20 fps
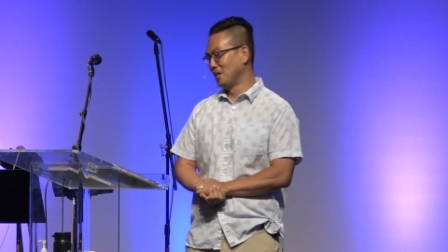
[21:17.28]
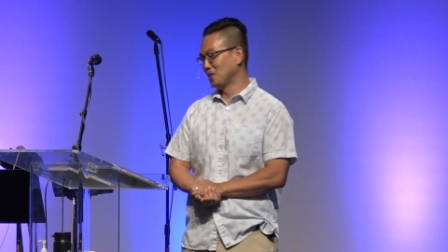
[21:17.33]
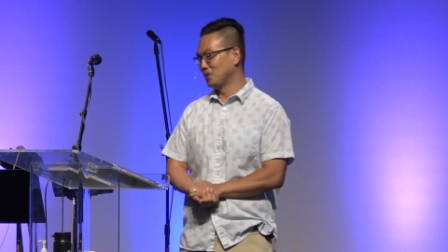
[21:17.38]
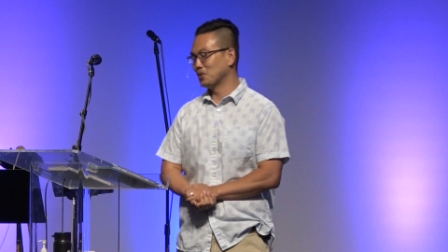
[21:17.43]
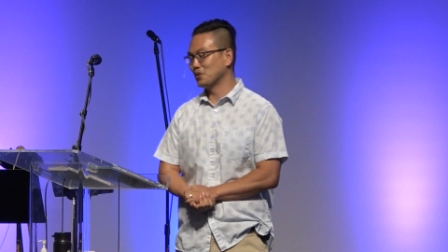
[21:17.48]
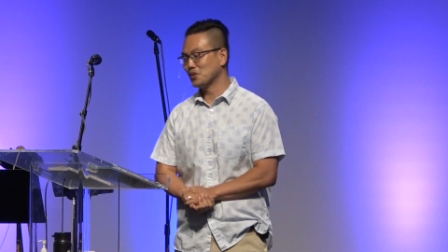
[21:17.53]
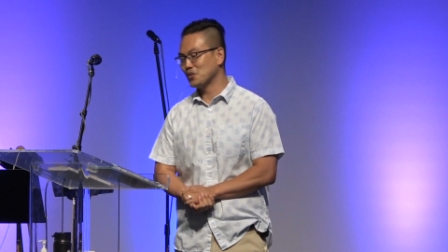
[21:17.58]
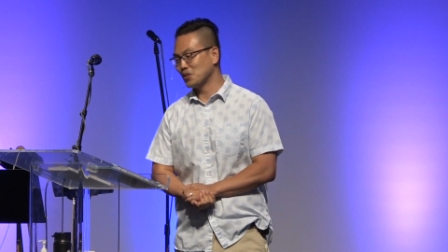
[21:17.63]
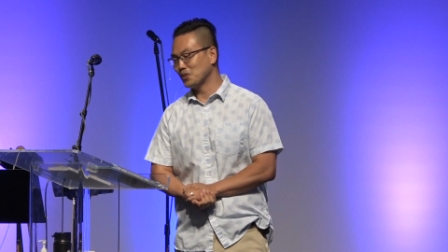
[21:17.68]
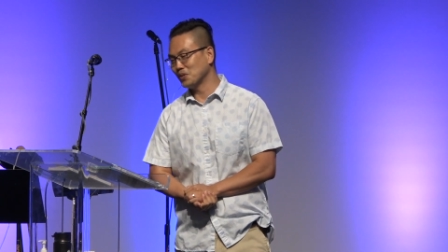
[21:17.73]

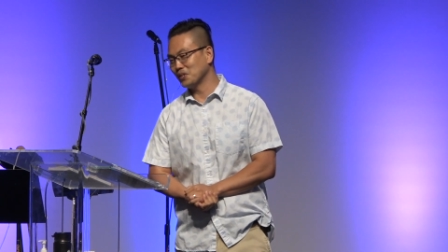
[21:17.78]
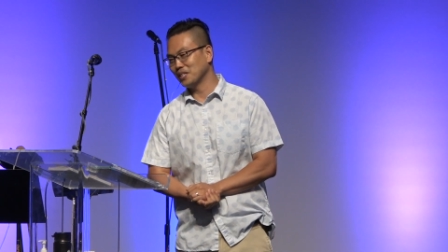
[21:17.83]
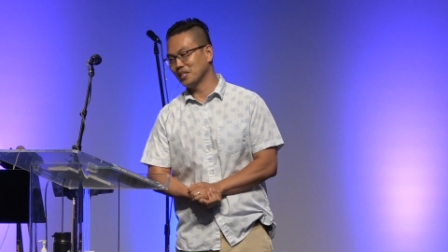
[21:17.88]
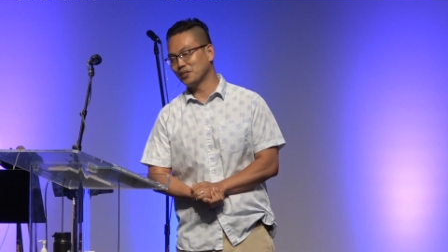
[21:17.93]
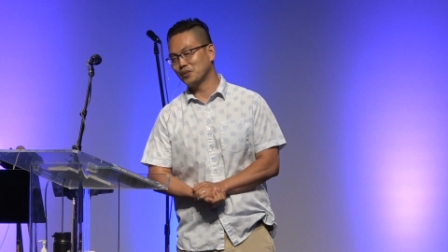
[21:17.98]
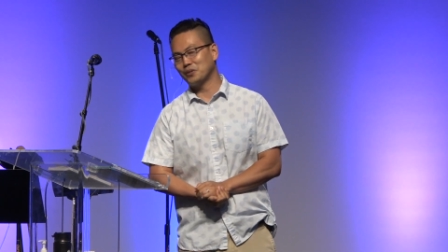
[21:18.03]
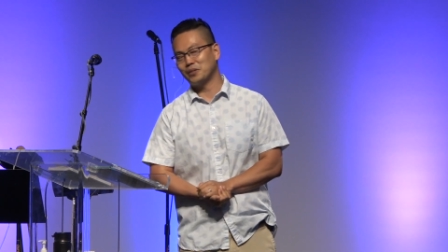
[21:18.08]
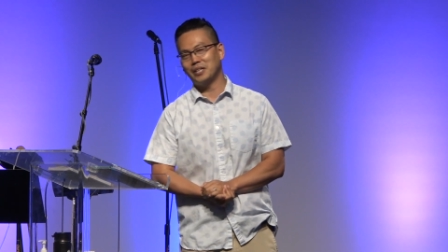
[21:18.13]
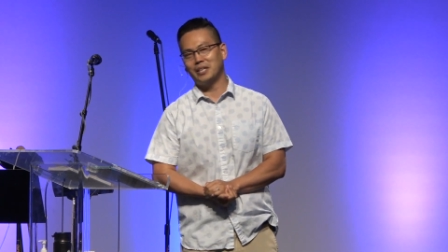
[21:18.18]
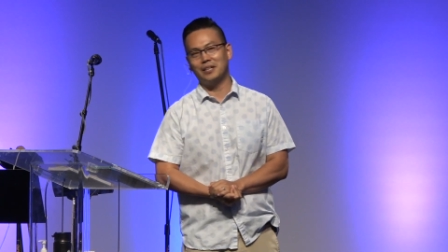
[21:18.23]
To a certain
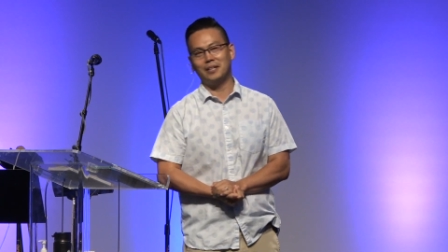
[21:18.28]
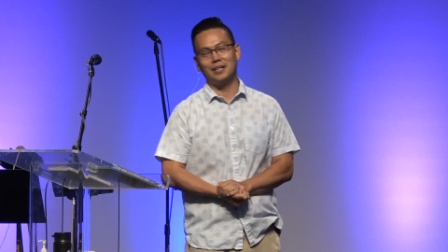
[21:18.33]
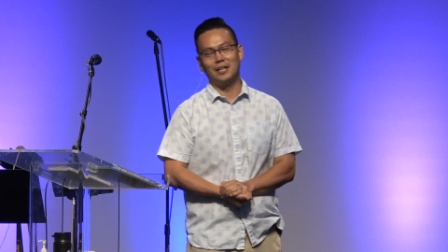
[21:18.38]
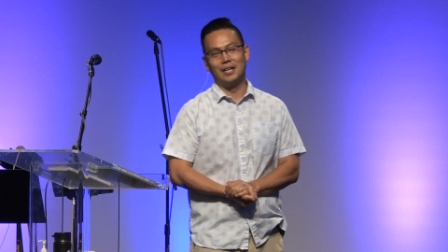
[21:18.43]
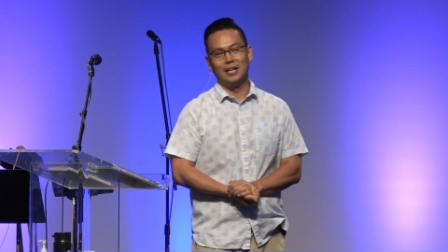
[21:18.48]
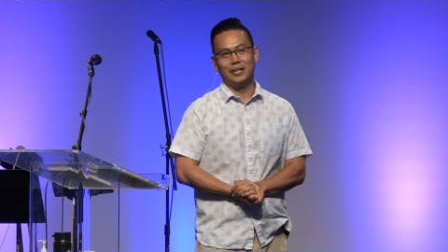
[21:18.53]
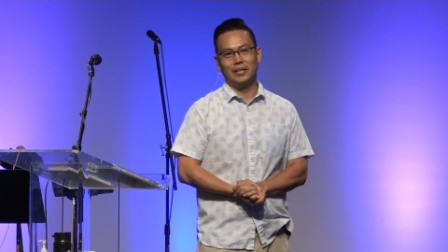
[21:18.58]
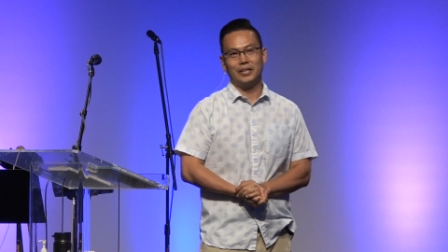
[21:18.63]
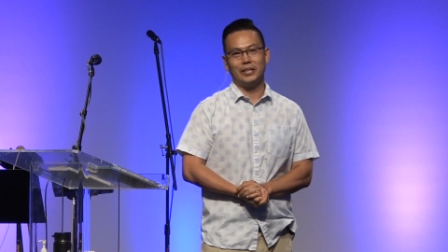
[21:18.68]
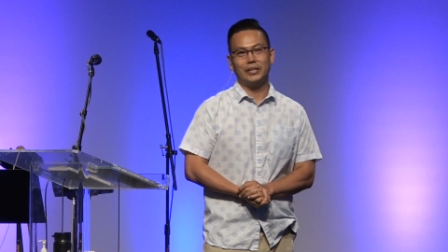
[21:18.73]
degree,
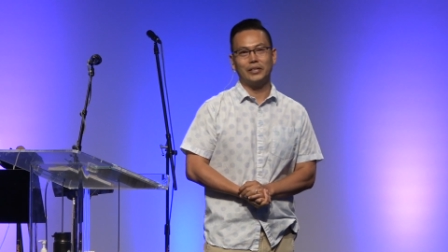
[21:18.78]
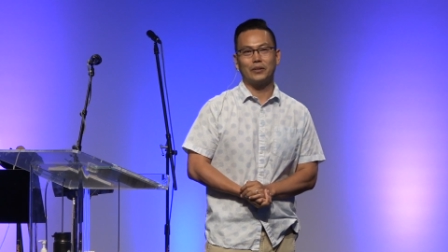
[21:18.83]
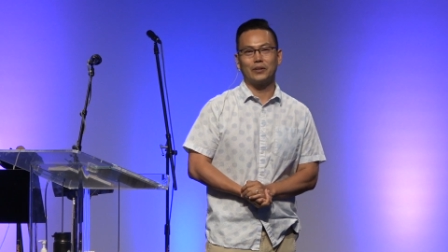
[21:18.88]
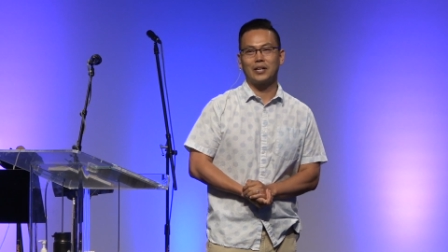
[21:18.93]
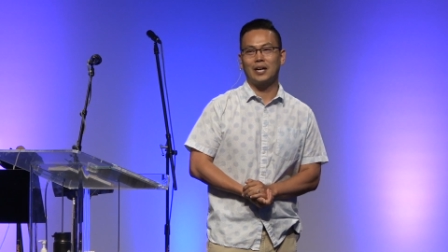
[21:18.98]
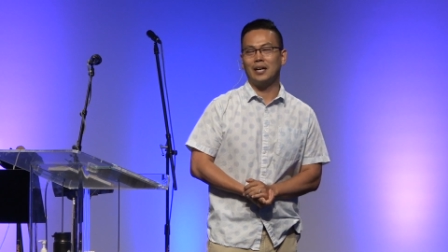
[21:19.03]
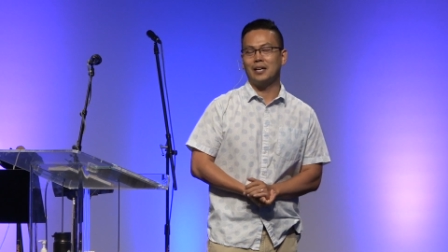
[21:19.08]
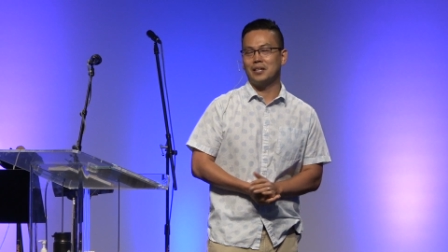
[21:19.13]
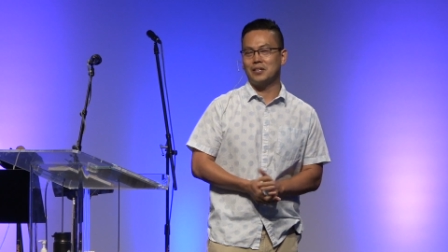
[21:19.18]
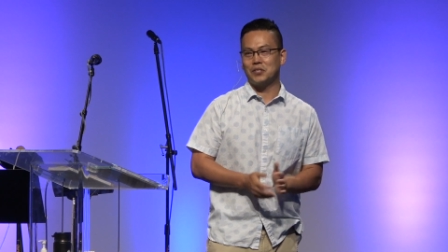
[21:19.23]
you know,
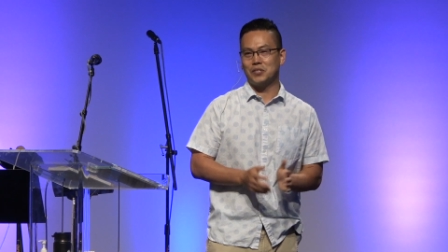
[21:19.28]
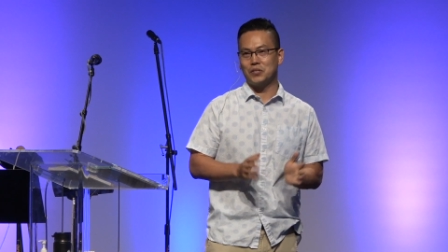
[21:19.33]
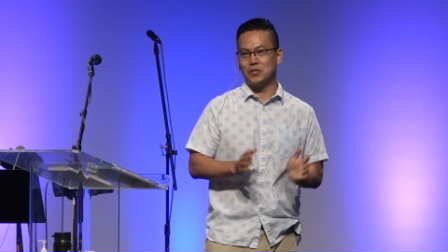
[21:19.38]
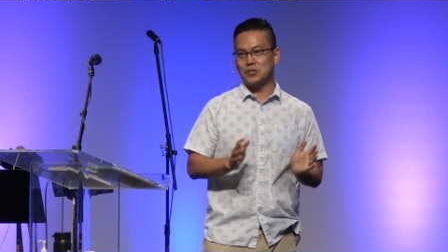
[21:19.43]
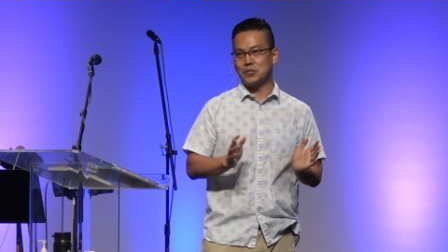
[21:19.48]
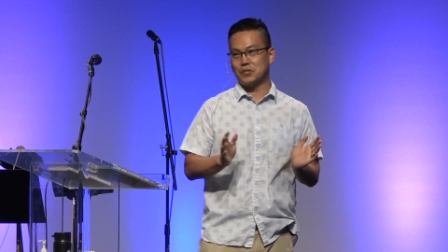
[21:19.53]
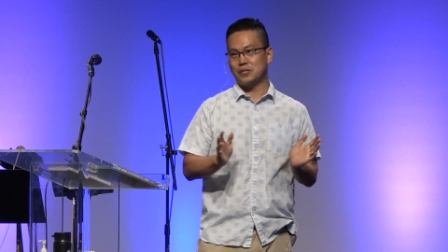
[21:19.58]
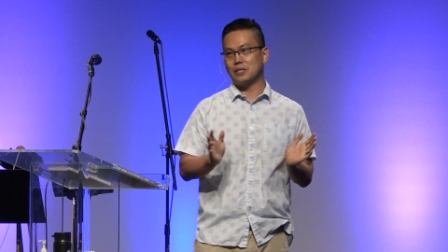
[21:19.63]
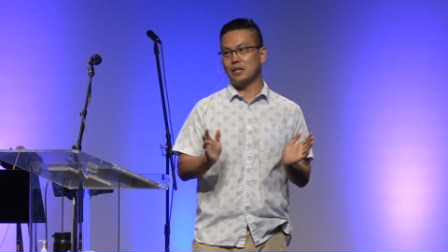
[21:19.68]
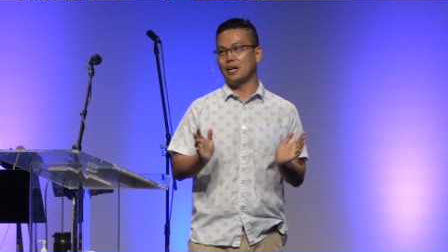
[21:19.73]
God has
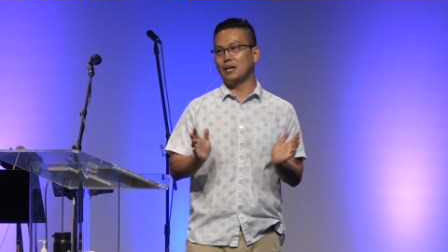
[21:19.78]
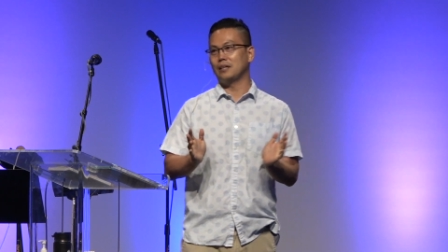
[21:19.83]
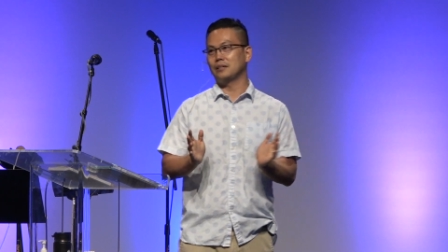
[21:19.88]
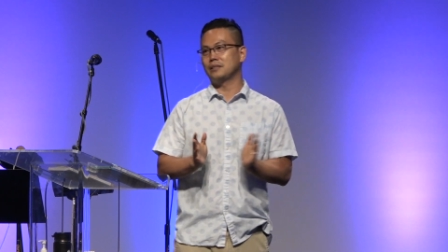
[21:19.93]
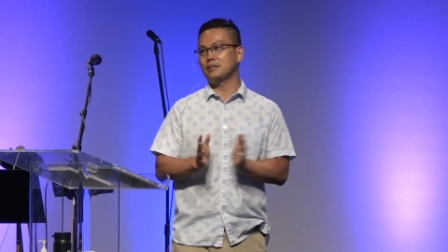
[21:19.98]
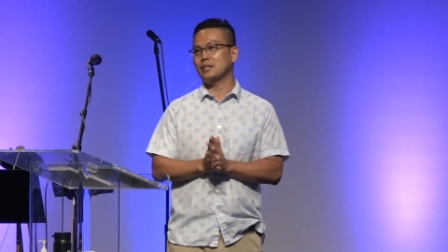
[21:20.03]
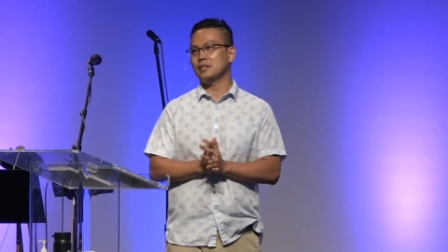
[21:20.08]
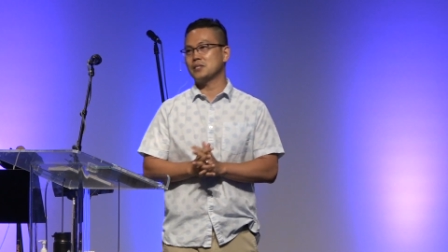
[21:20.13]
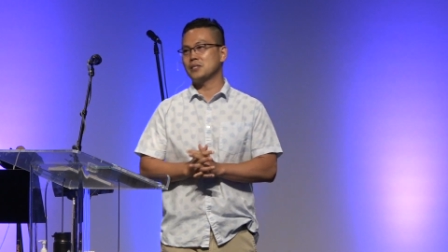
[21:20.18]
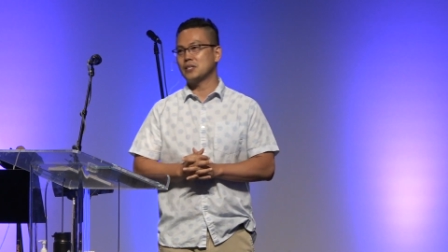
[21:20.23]
used uh,
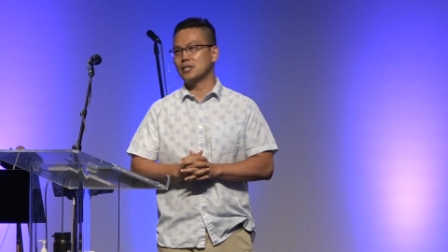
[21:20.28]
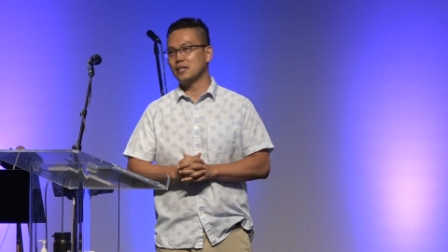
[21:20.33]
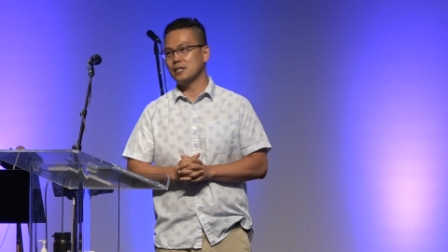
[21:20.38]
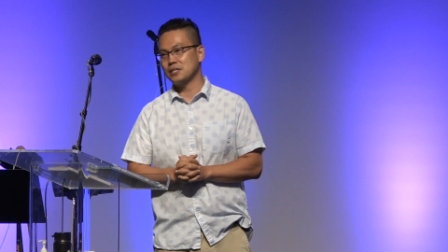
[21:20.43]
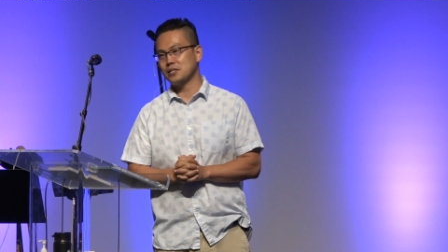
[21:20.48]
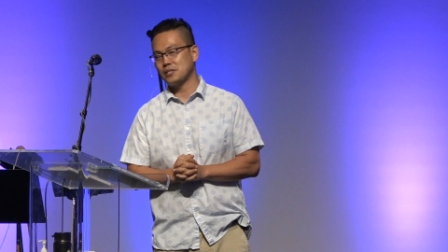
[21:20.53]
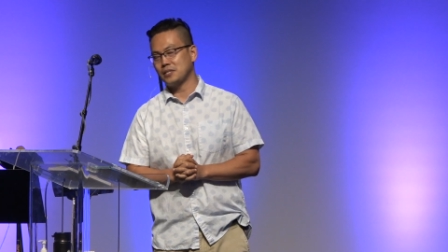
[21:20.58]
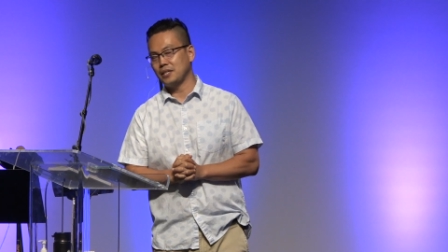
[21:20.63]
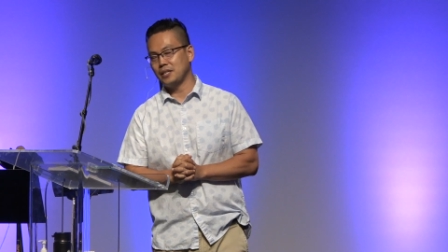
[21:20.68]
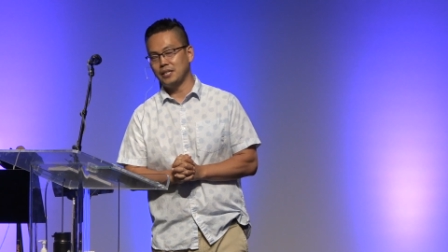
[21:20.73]
Tres
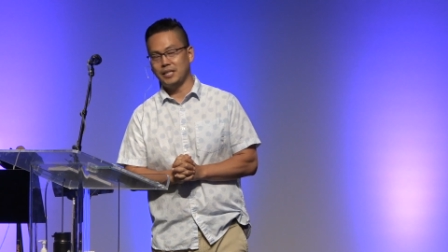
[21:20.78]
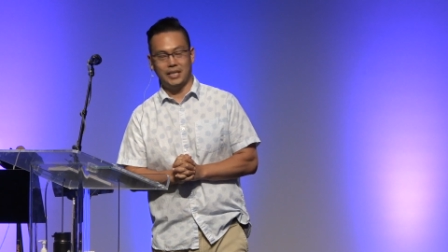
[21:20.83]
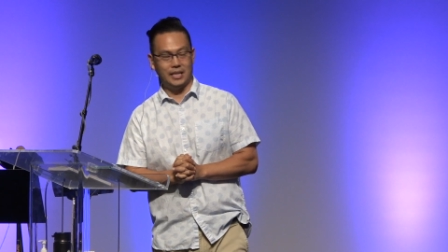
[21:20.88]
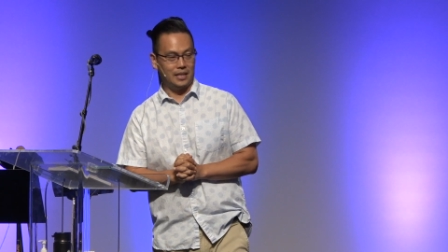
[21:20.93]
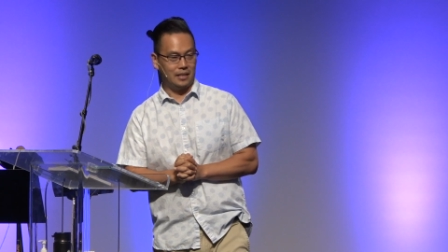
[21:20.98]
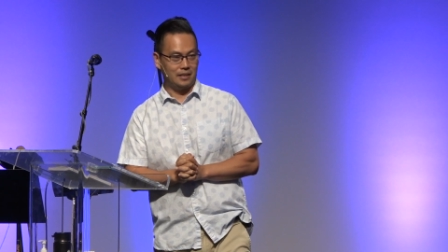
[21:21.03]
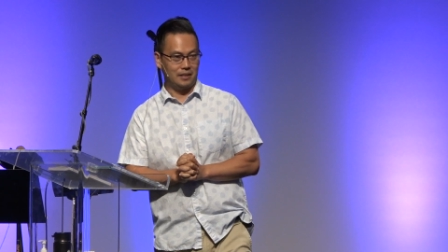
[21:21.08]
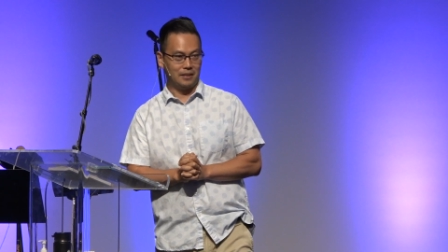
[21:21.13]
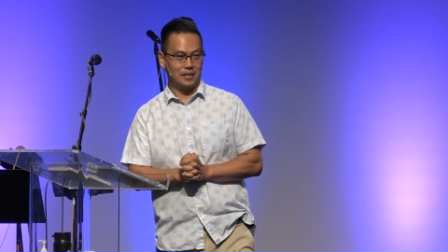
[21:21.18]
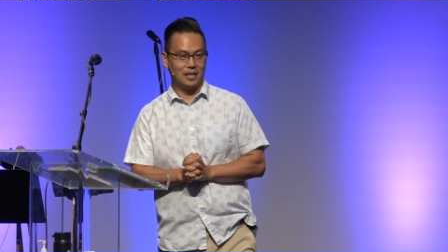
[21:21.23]
Dias
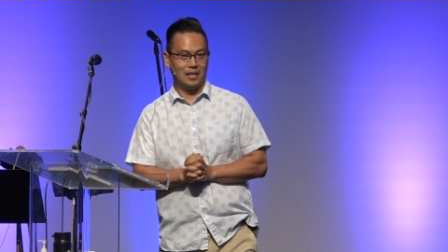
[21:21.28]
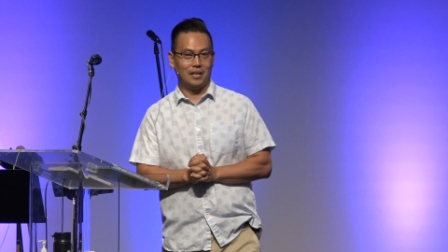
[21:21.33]
TD